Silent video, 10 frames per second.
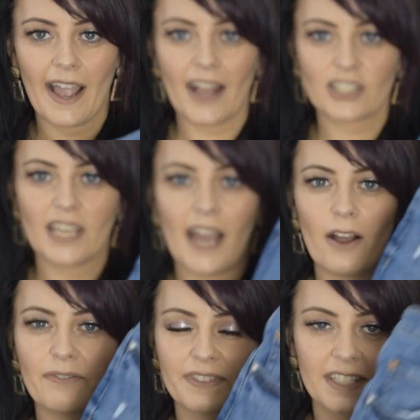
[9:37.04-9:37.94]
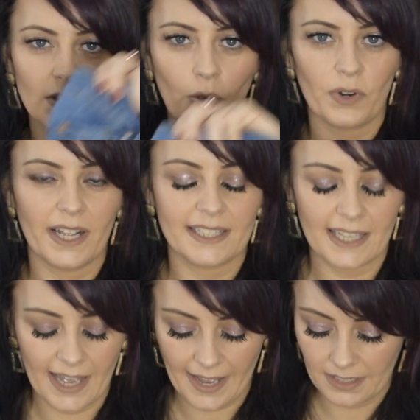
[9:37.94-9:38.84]
I actually have these
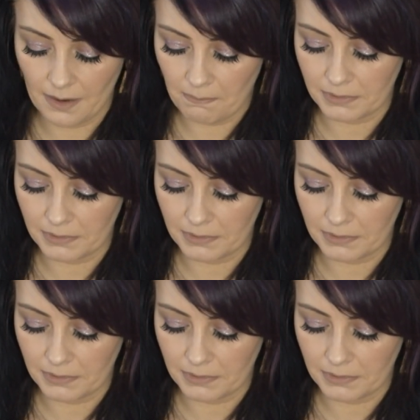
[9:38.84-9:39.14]
already in